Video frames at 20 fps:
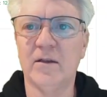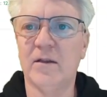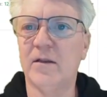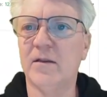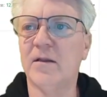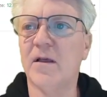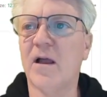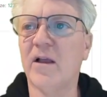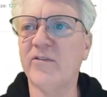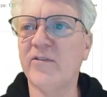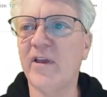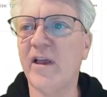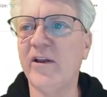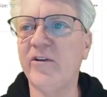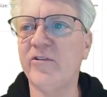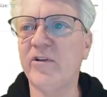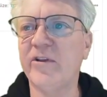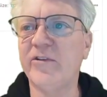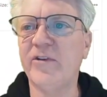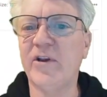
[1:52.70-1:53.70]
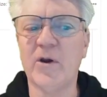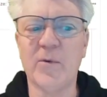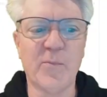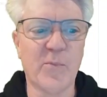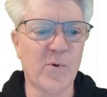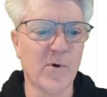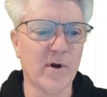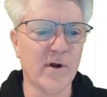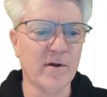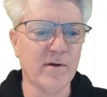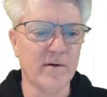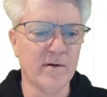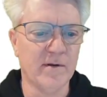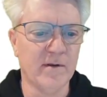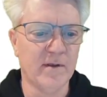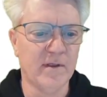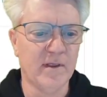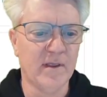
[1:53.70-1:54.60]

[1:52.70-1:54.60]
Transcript: Los Angeles Airport.